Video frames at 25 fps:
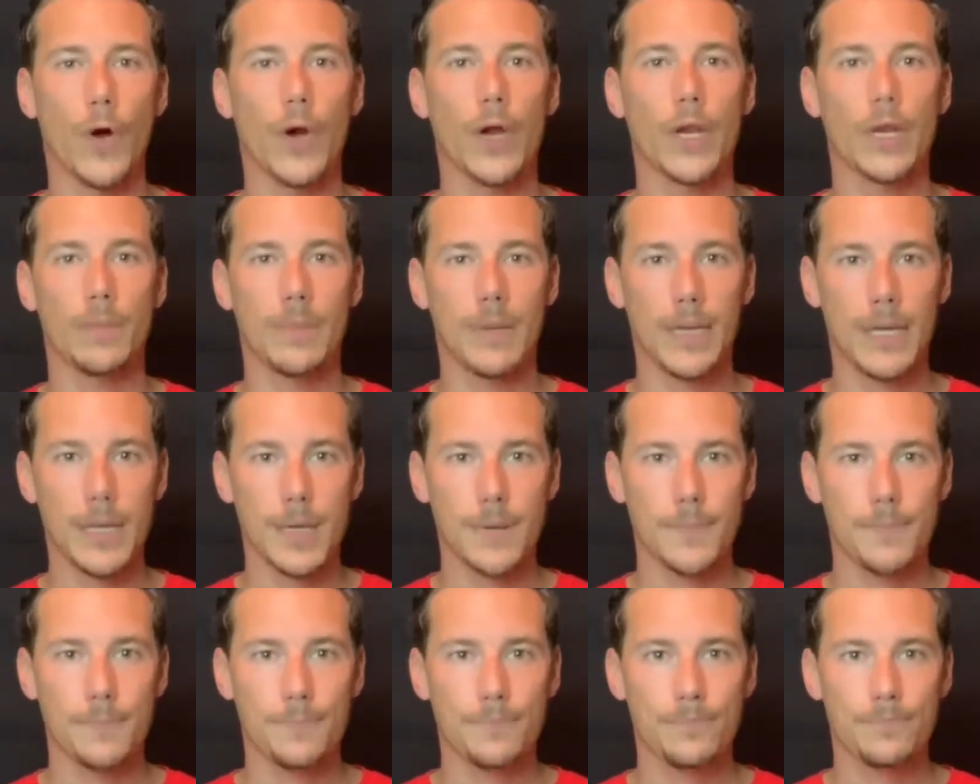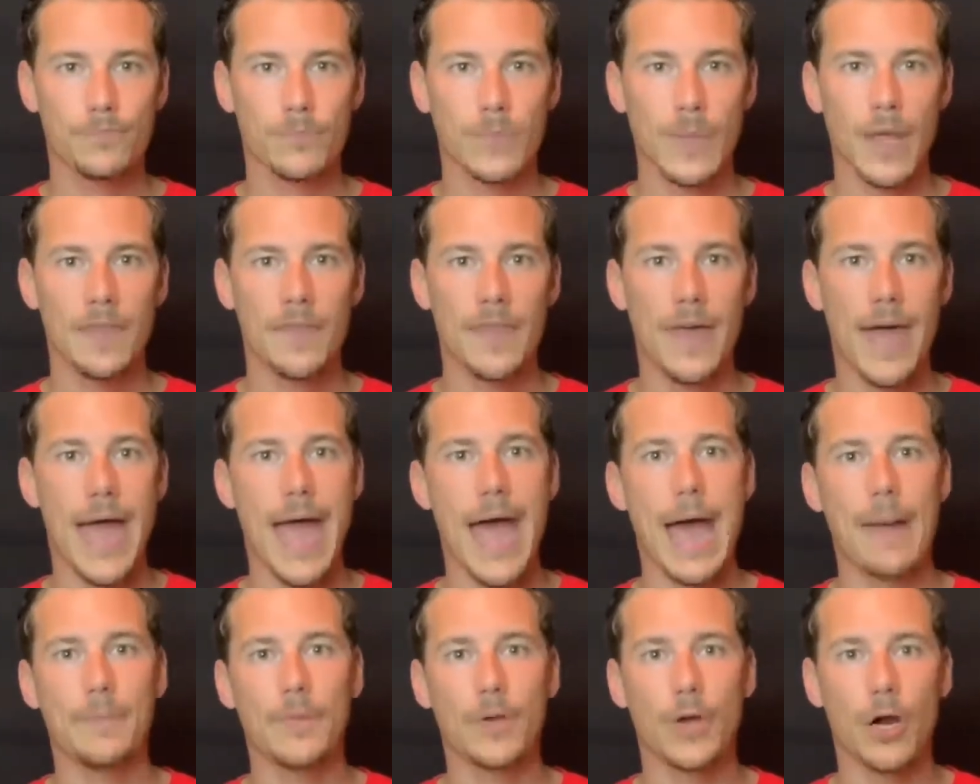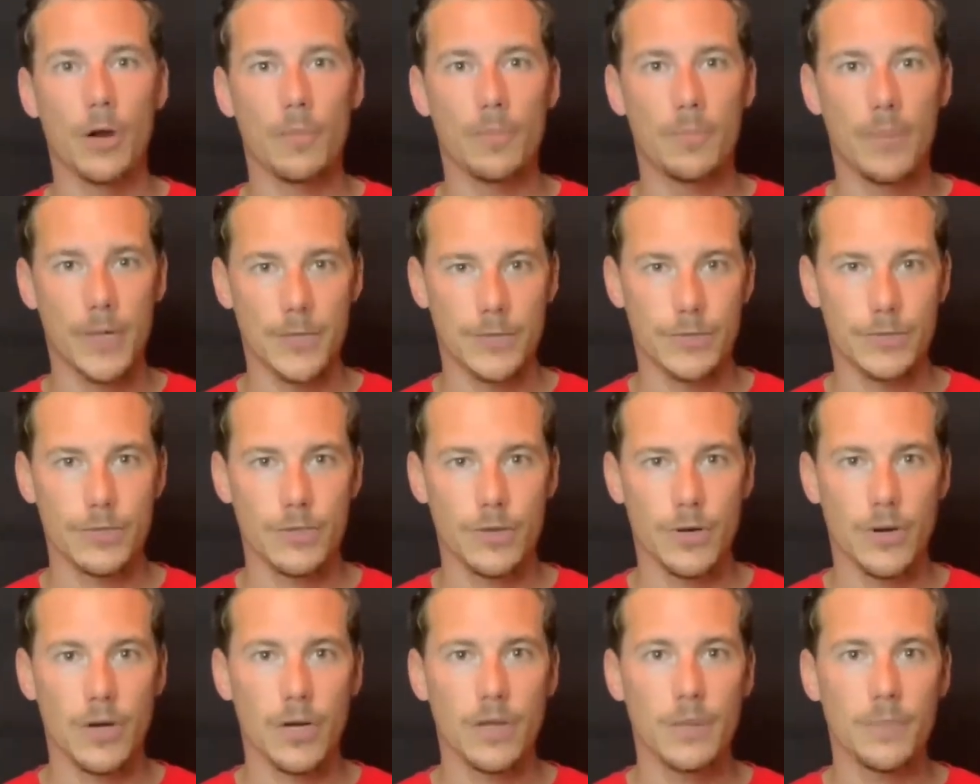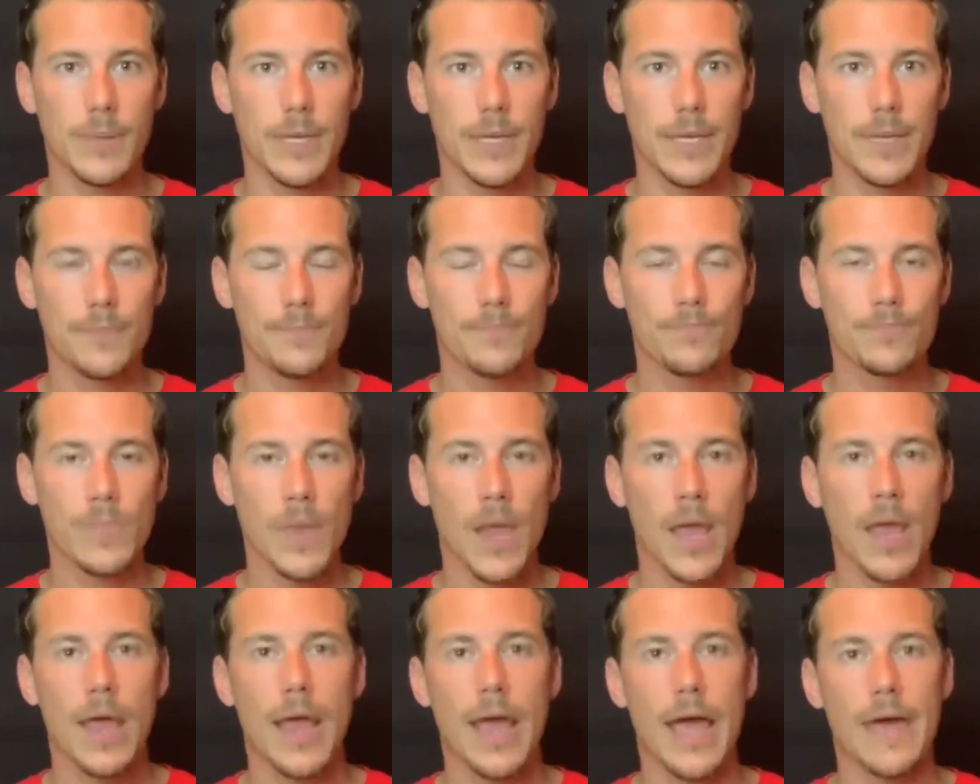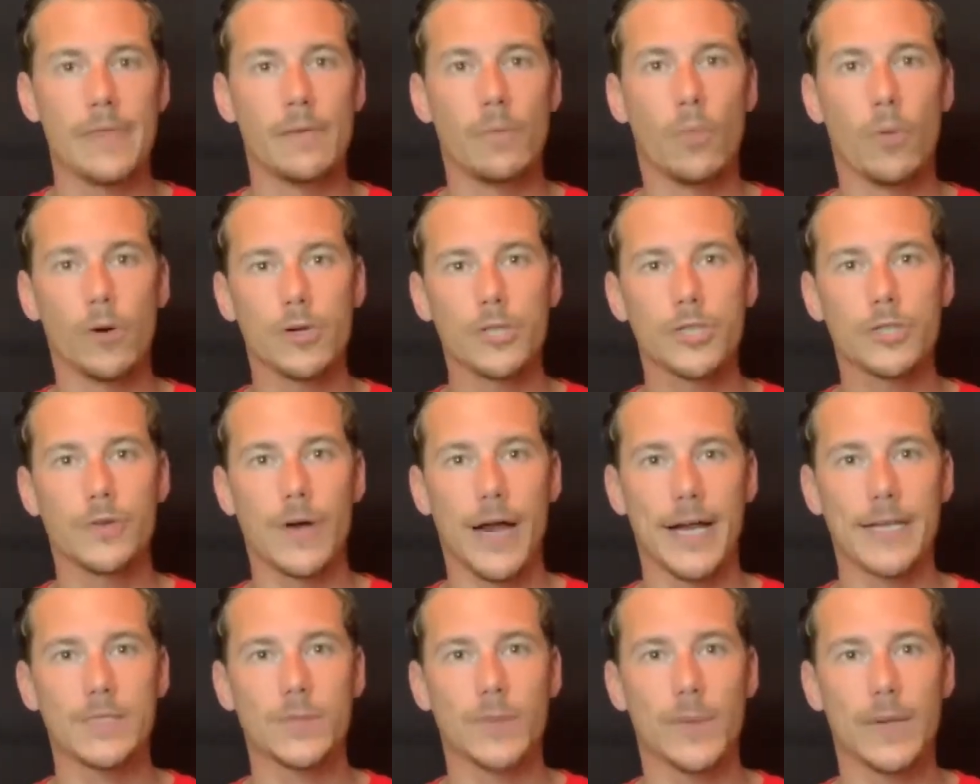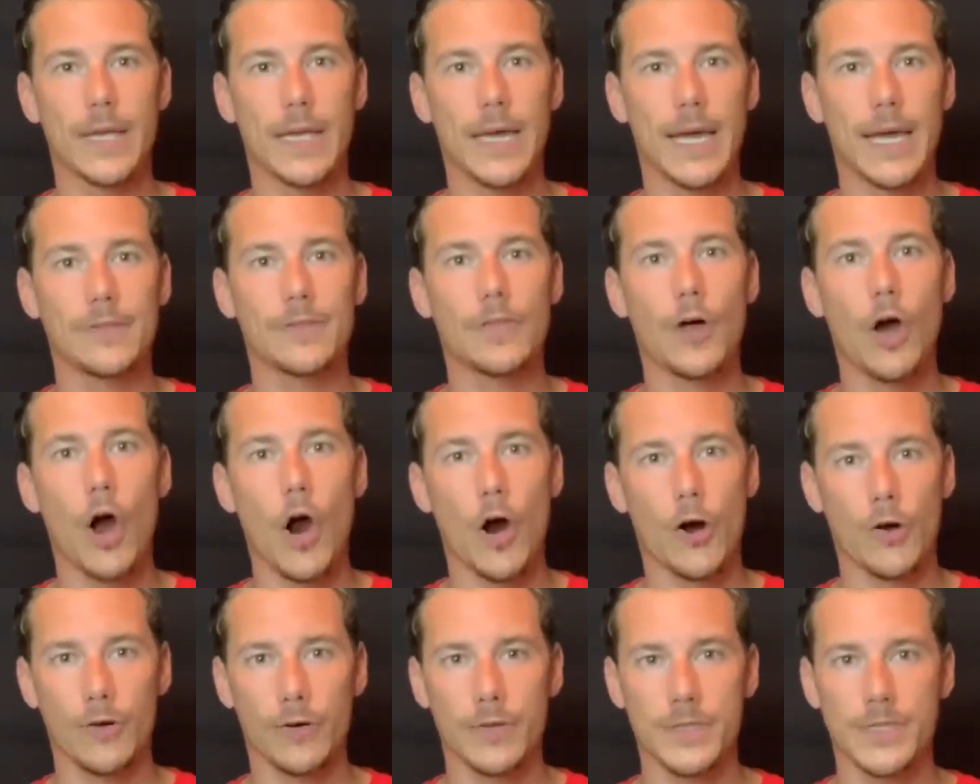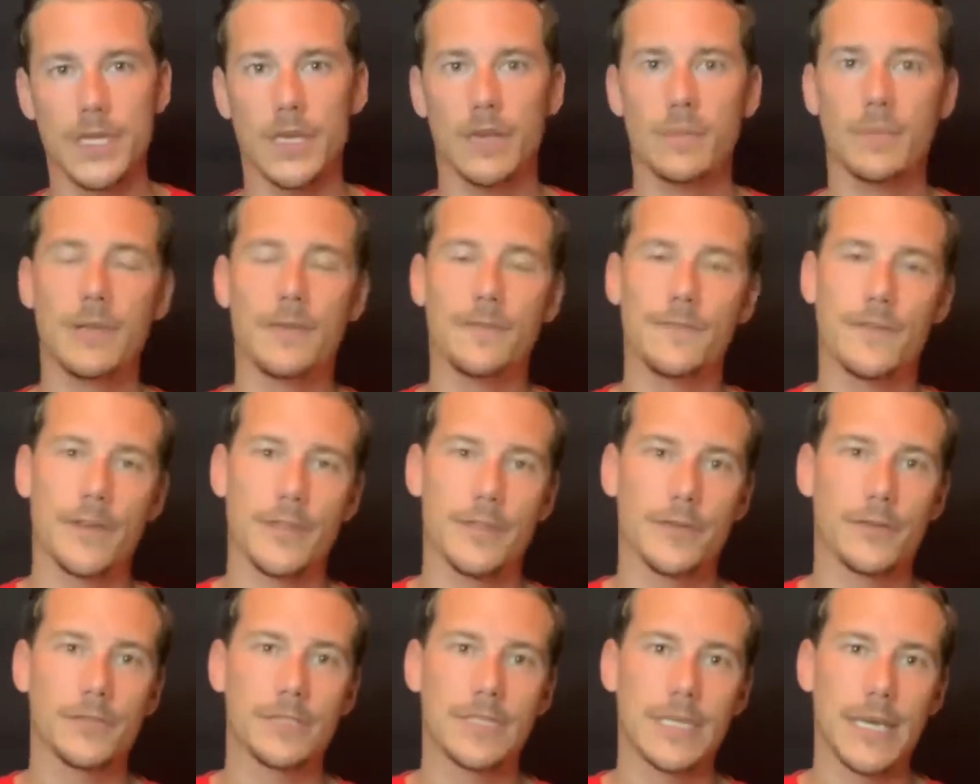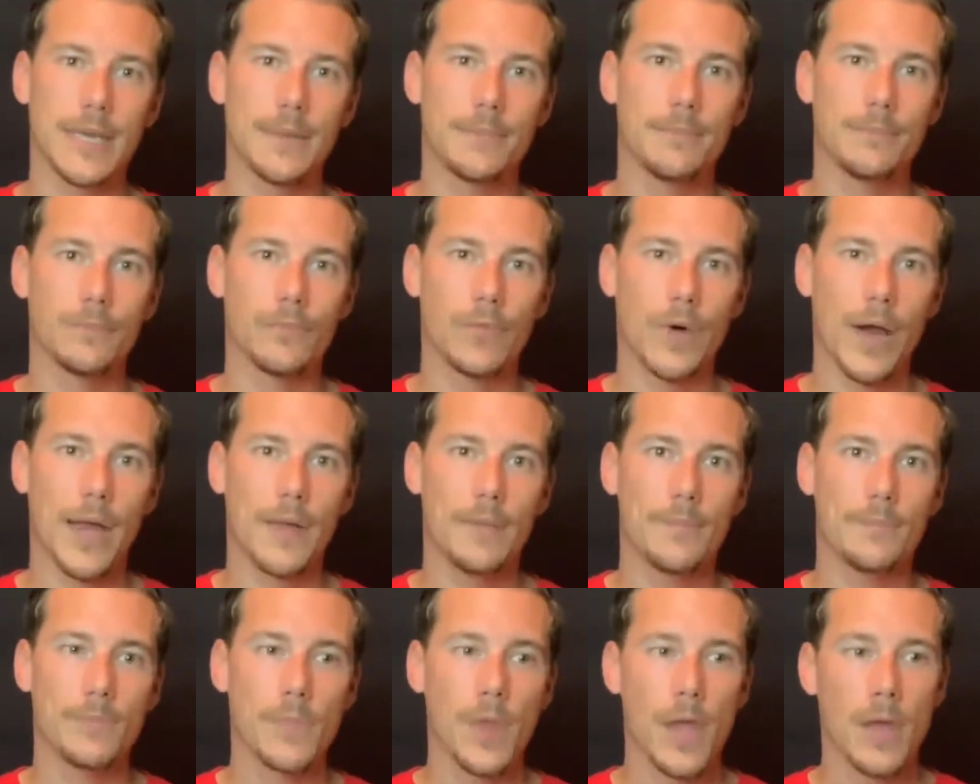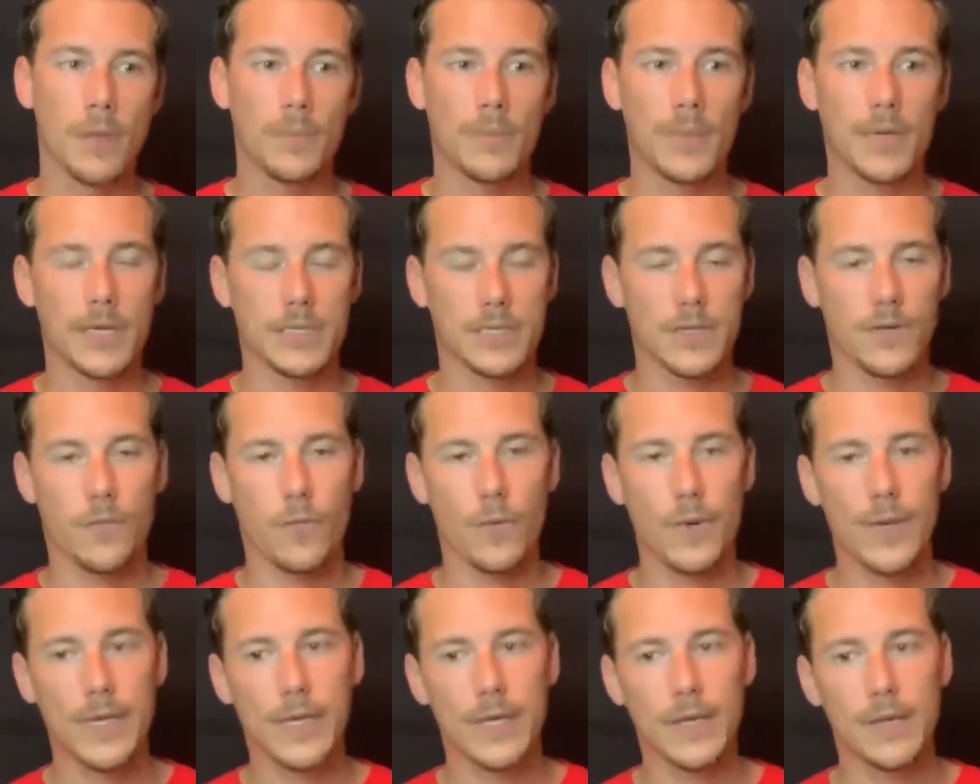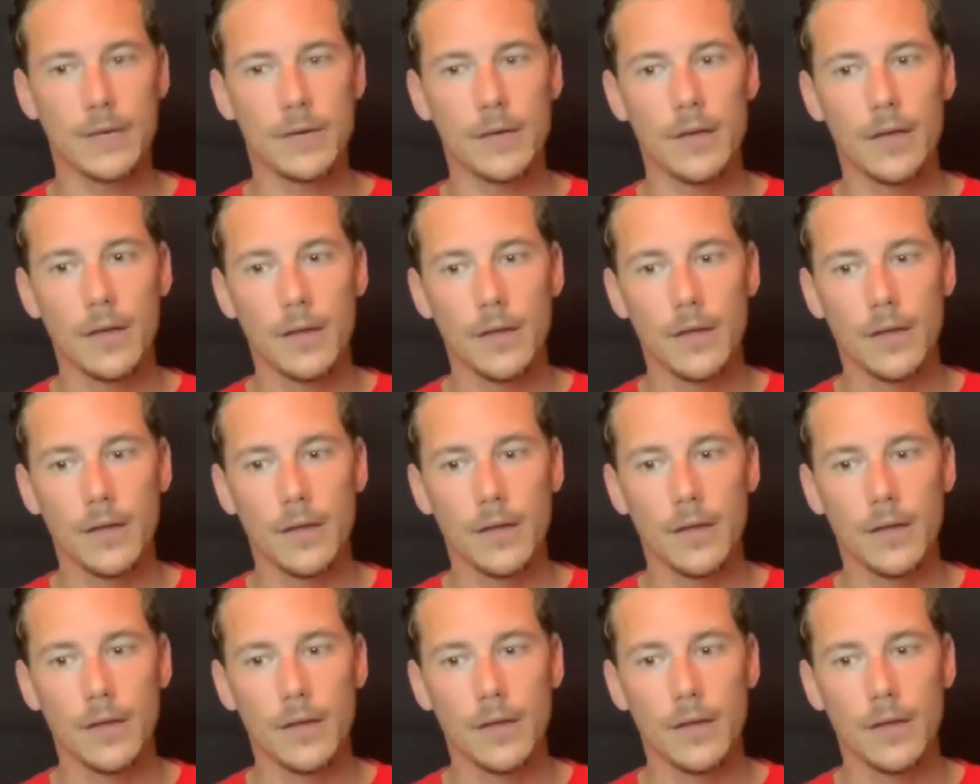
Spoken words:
going to be, the happier our pitchers are going to be, and the more strikes we get, the harder it's going to be for the other team, right? Because if we can